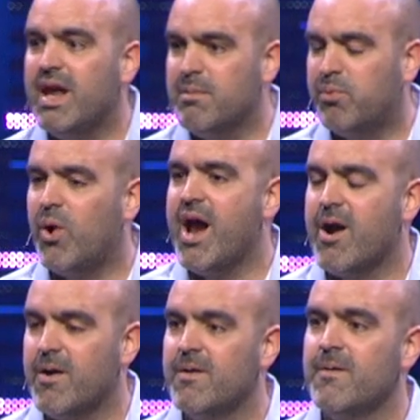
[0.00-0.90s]
in
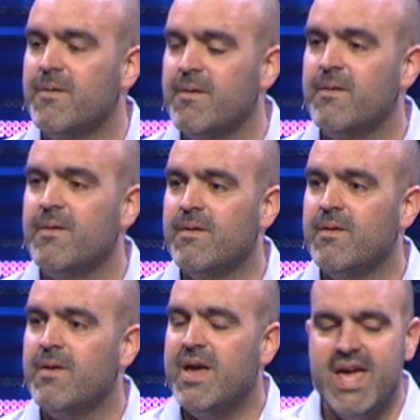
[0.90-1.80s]
prayer.
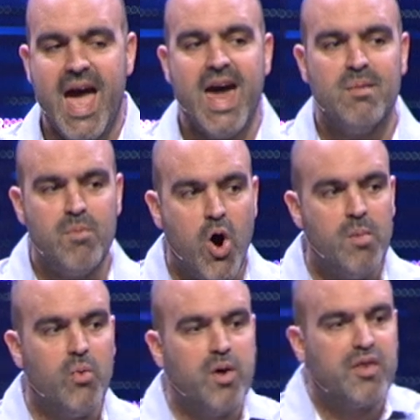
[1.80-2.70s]
He had a
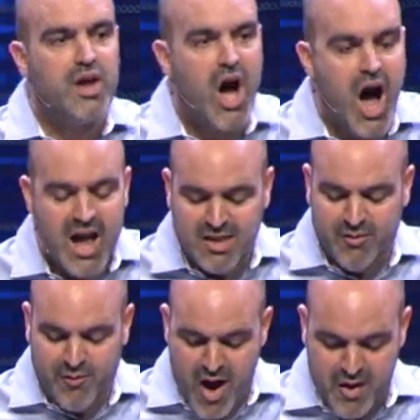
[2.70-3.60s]
moment with God the
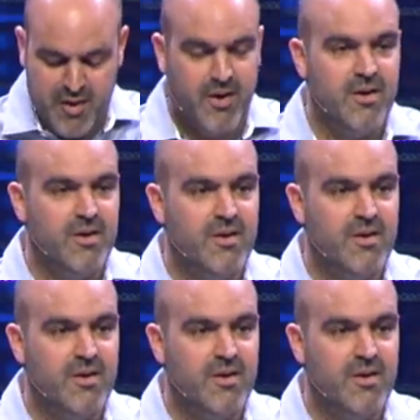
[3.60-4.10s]
Father